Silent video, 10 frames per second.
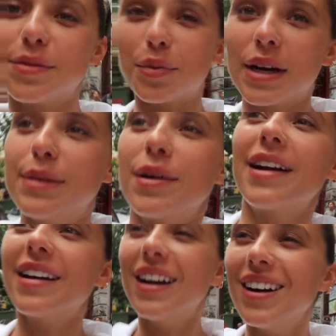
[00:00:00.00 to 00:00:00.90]
Supreme
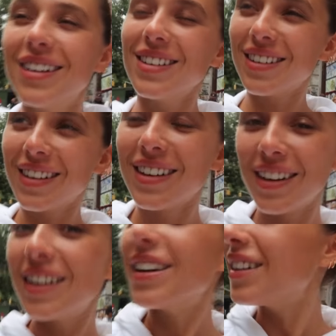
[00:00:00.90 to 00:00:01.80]
right now.
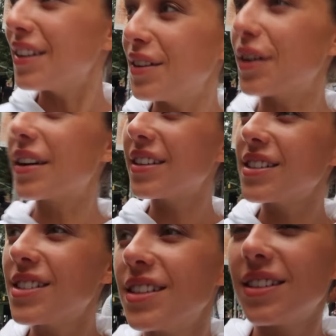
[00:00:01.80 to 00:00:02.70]
New York
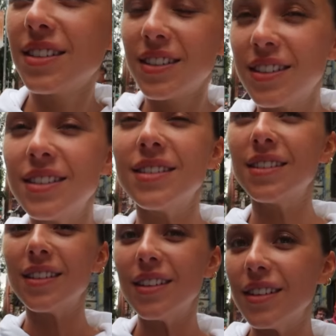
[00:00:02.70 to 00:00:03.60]
is
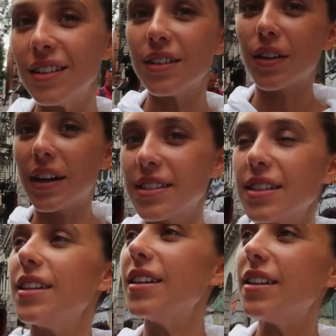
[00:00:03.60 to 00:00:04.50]

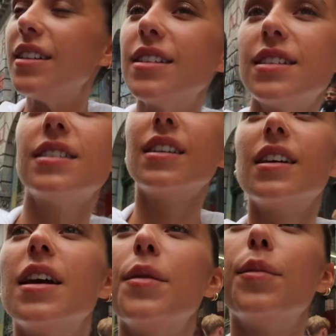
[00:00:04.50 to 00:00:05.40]
crazy.
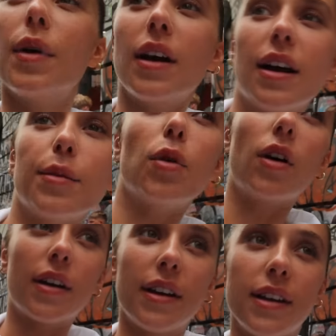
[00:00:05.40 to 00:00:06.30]
But I'm
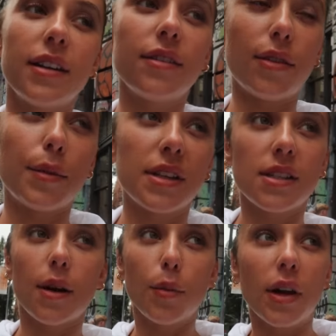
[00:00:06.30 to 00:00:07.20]
walking from the
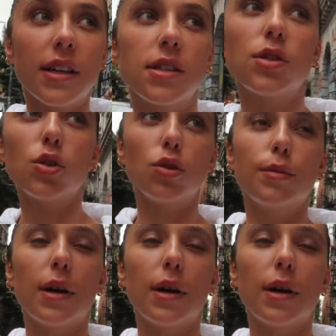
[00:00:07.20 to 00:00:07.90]
subway to